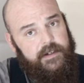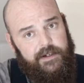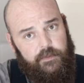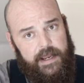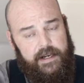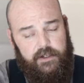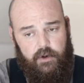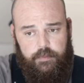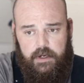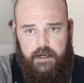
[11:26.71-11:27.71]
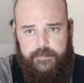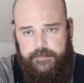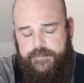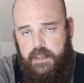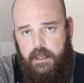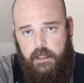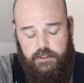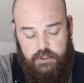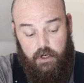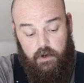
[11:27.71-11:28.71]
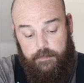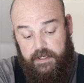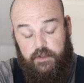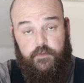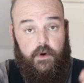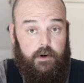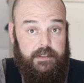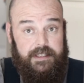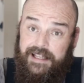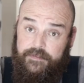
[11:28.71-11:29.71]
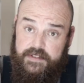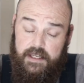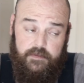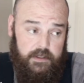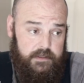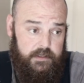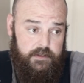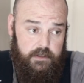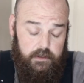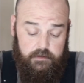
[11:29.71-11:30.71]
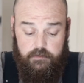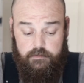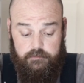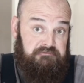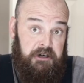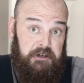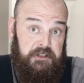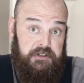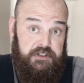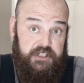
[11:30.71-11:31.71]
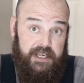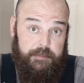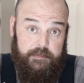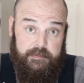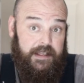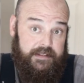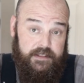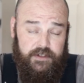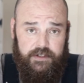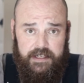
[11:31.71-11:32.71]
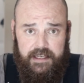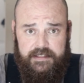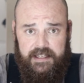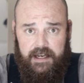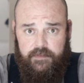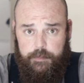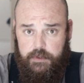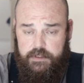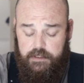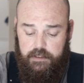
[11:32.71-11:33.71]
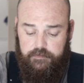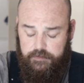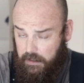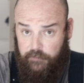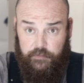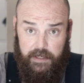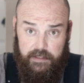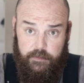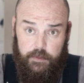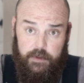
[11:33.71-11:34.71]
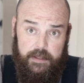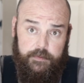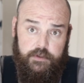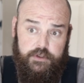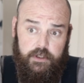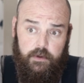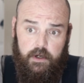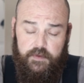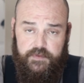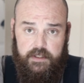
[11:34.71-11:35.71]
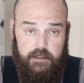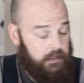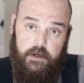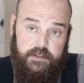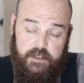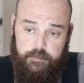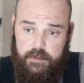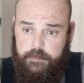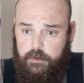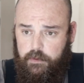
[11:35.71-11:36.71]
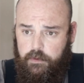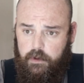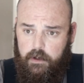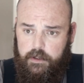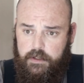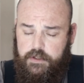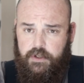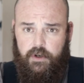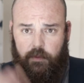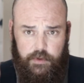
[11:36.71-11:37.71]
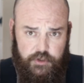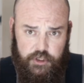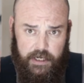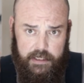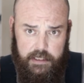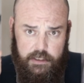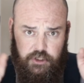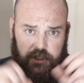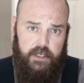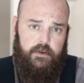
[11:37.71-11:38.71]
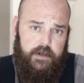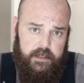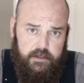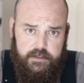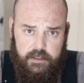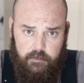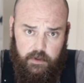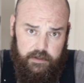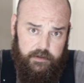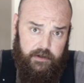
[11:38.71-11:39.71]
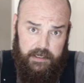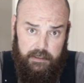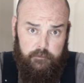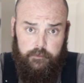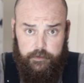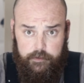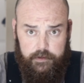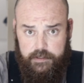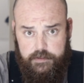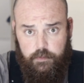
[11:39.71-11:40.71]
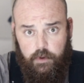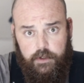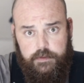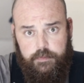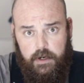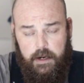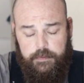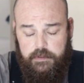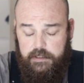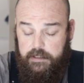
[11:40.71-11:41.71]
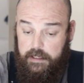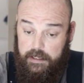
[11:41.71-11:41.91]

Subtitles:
It ran it no problem. So, I mean, as far as life-saving is concerned, we're in good shape. That thing's a good ace to have up your sleeve. And finally, we were able to show off that there are some people who are concerned with Chinese generators and whether their inverterness works properly.